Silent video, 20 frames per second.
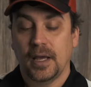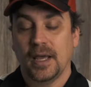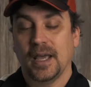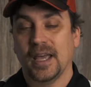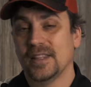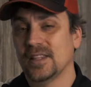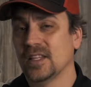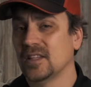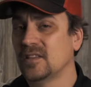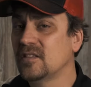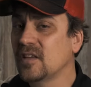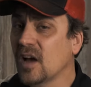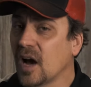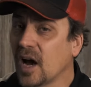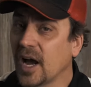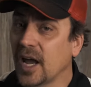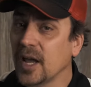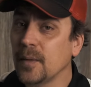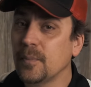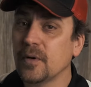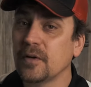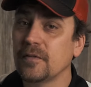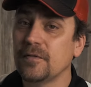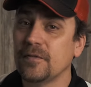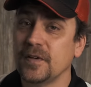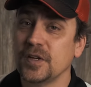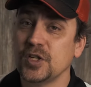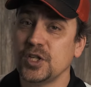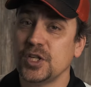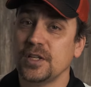and the type of
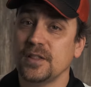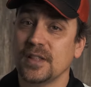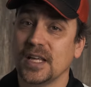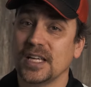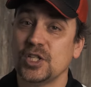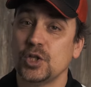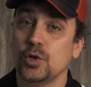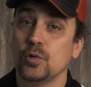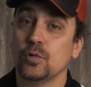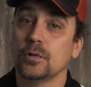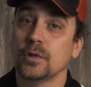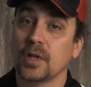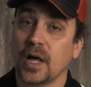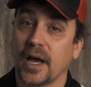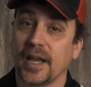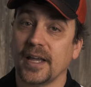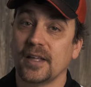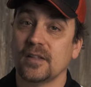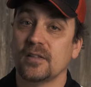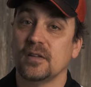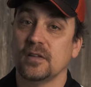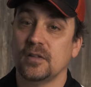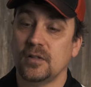fishing that you like to